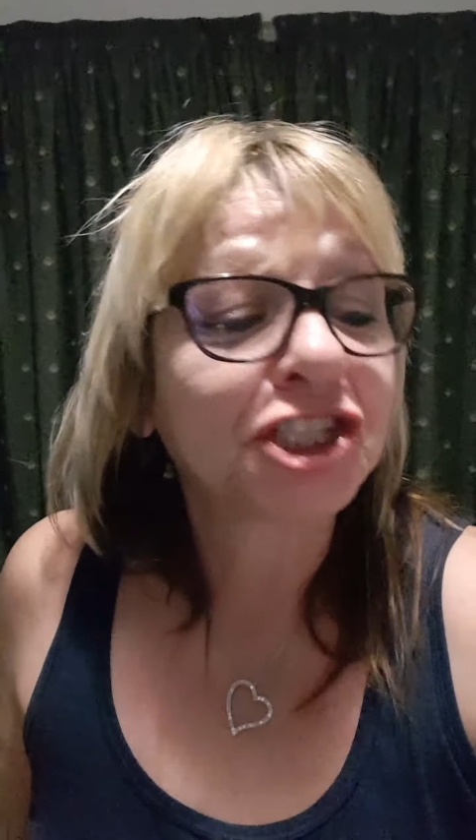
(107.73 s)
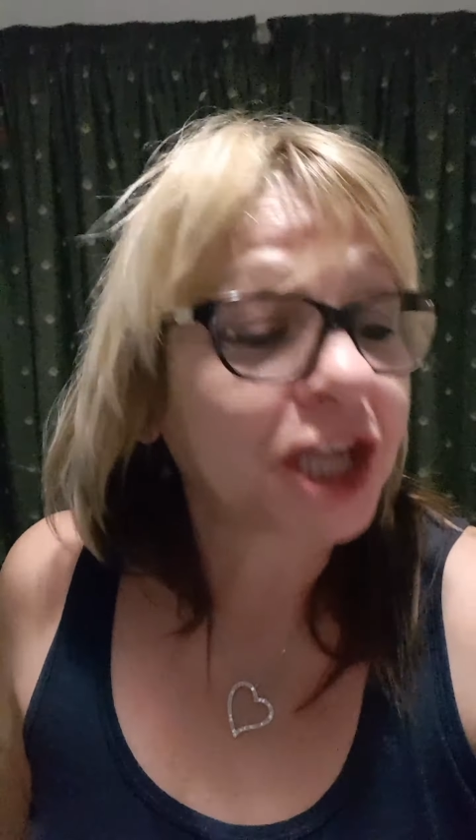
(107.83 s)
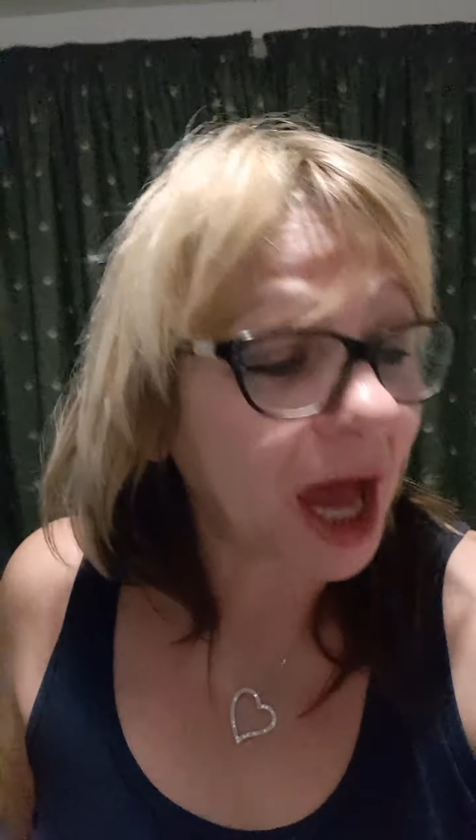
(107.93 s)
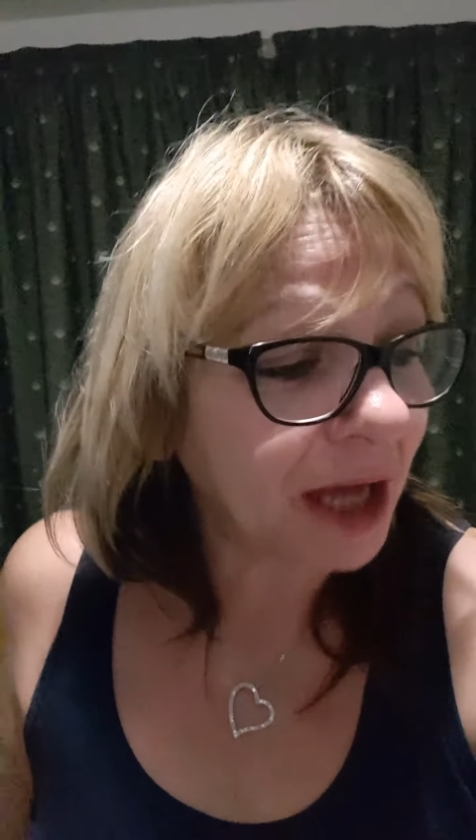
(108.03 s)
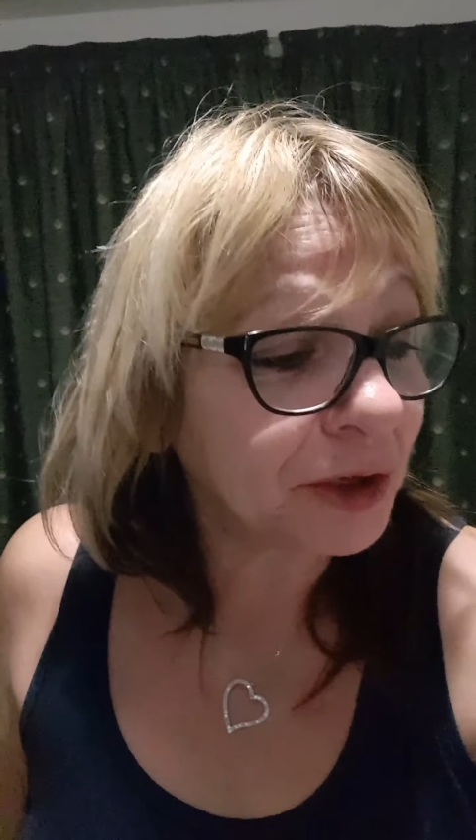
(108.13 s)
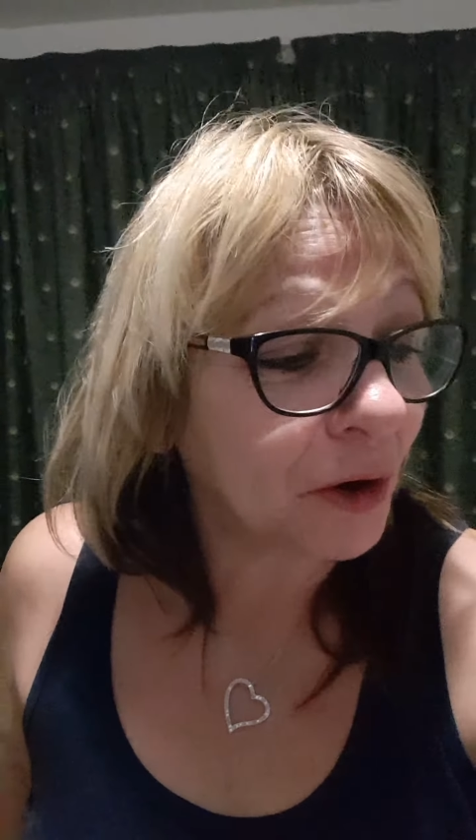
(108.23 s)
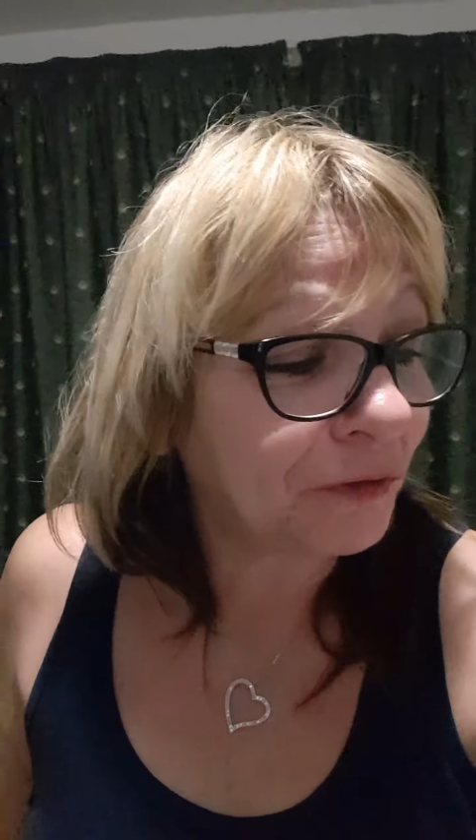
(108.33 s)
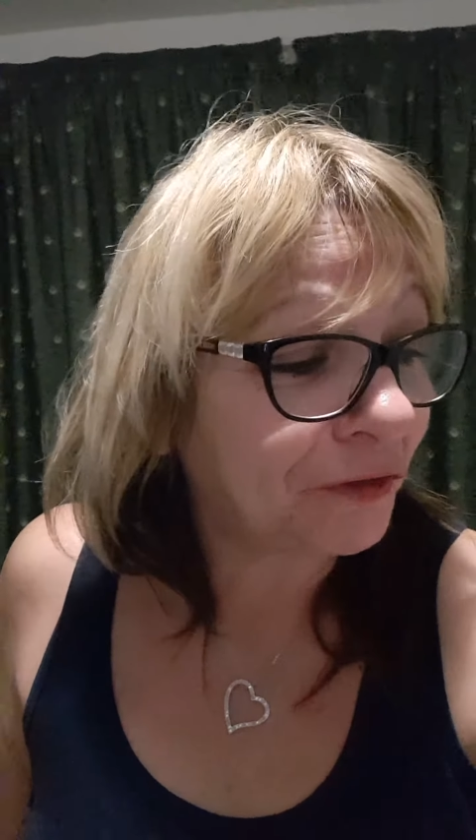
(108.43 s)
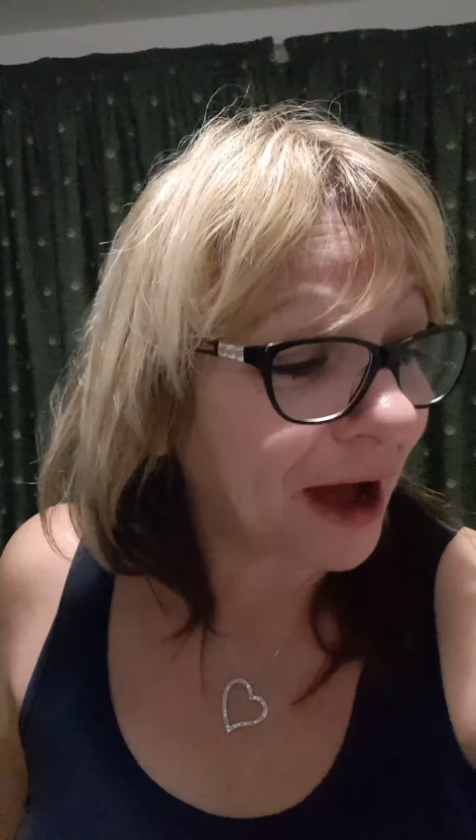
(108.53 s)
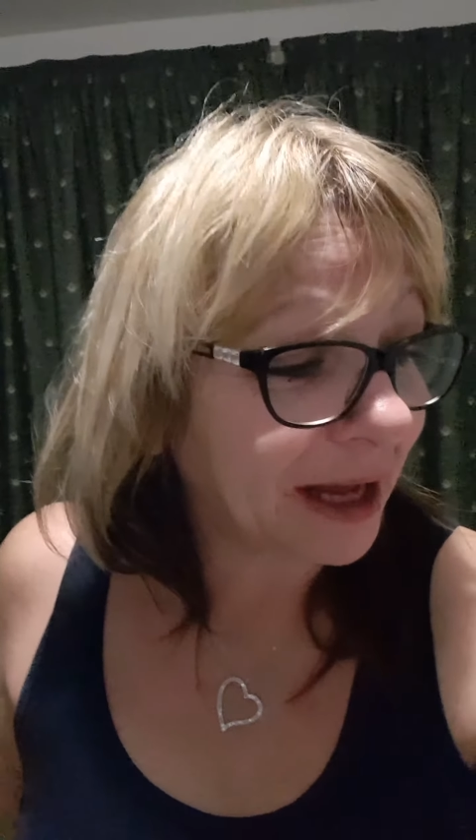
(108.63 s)
Shut your
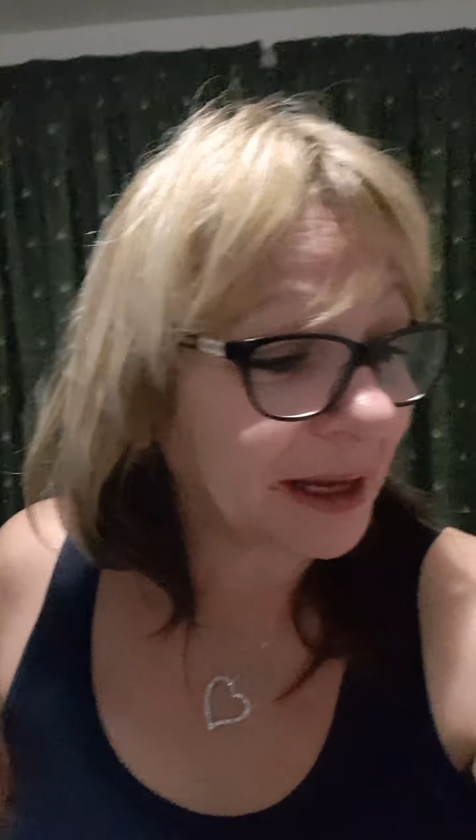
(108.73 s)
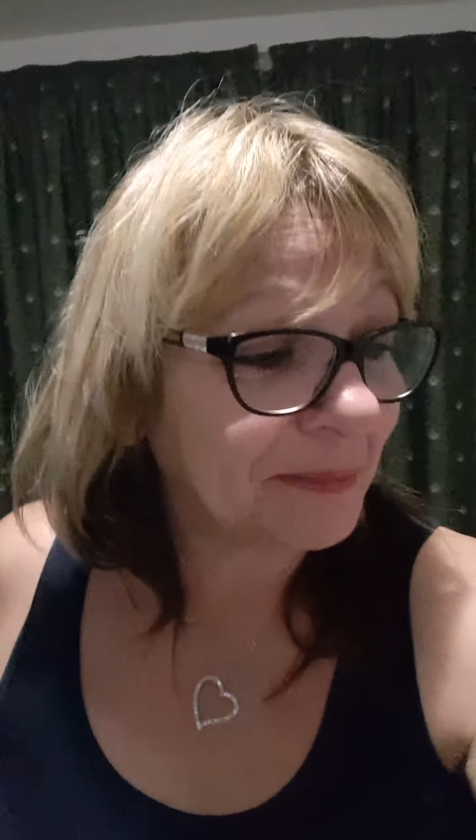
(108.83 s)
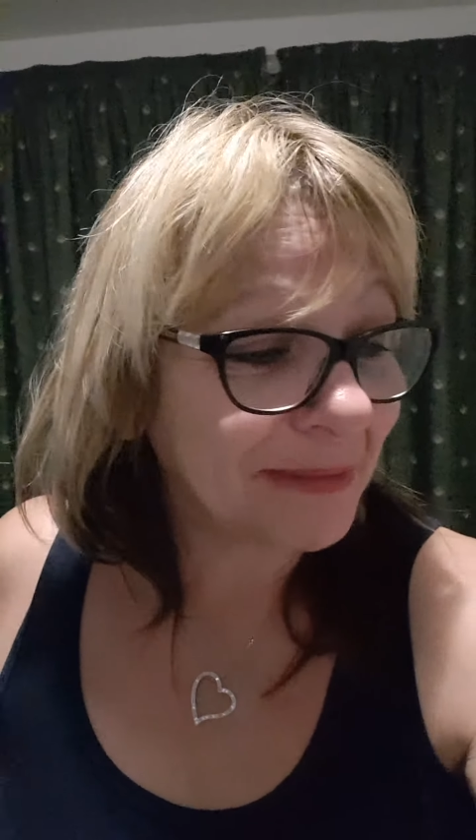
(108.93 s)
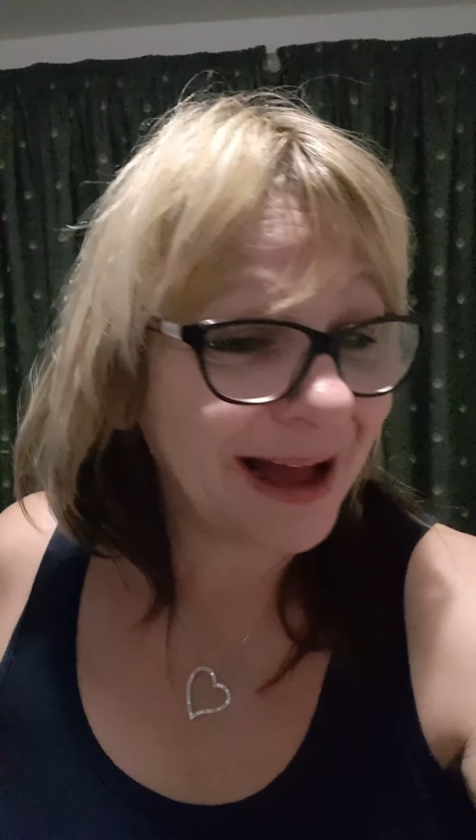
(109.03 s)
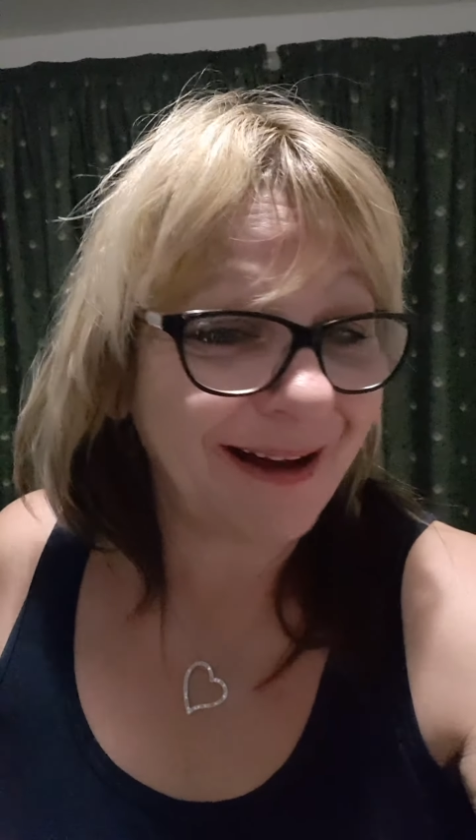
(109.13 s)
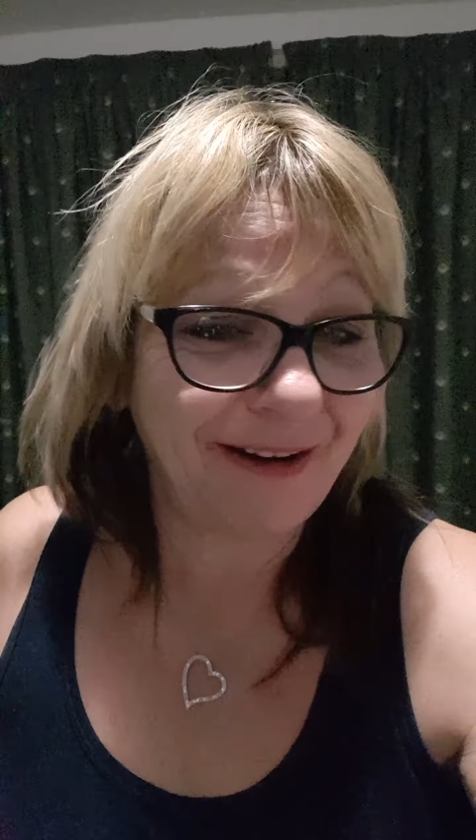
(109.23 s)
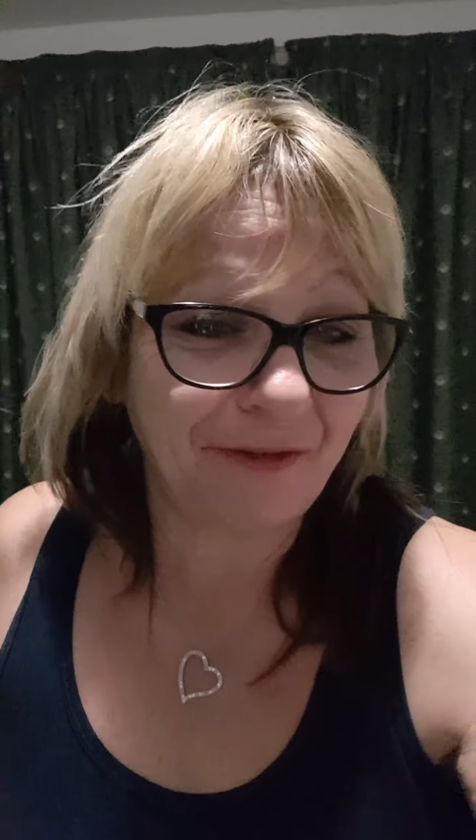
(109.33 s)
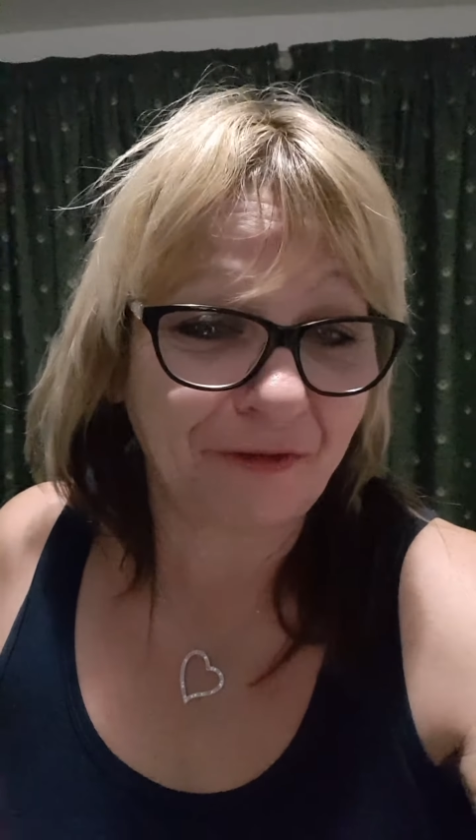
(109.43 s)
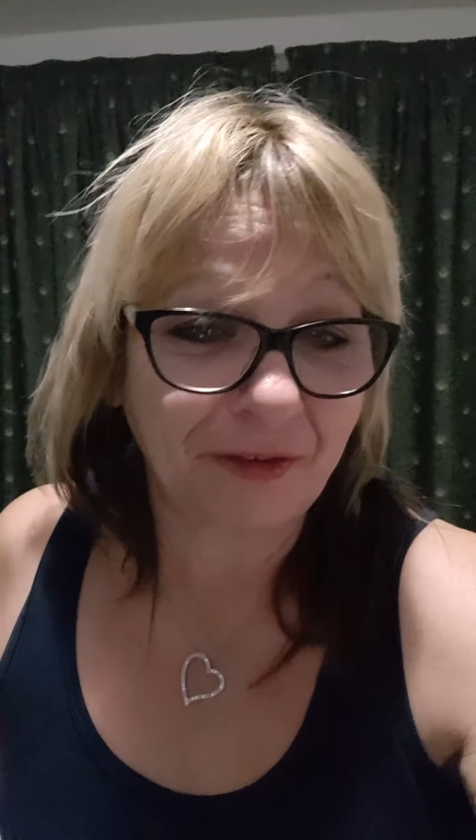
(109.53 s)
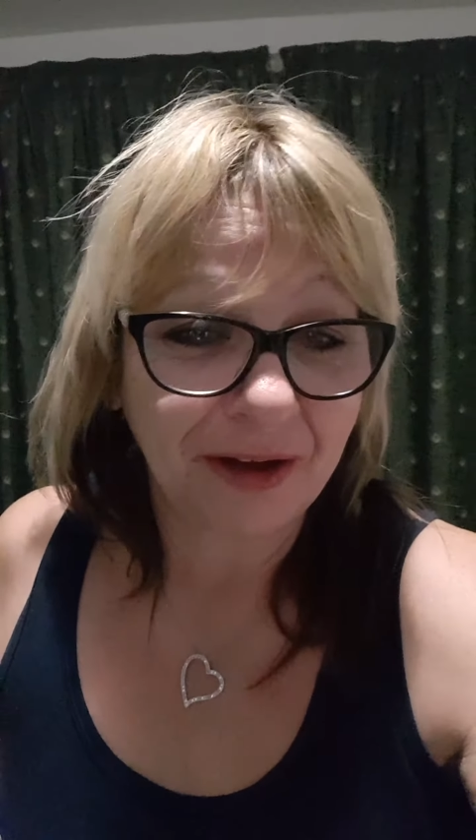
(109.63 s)
fucking
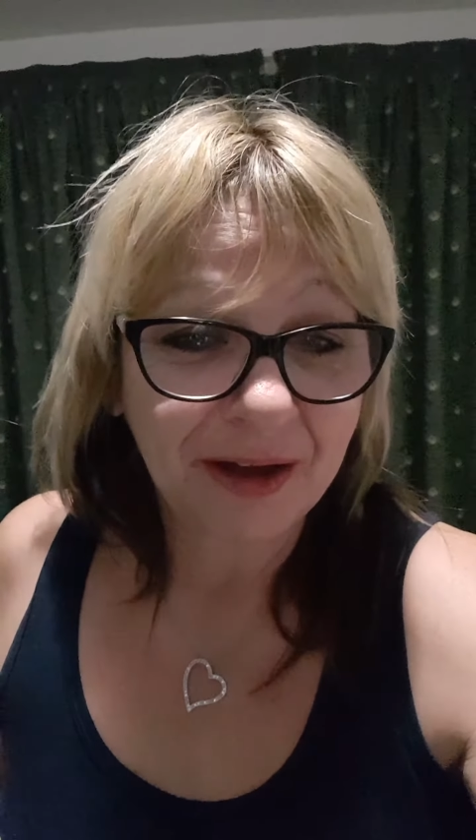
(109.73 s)
mouth.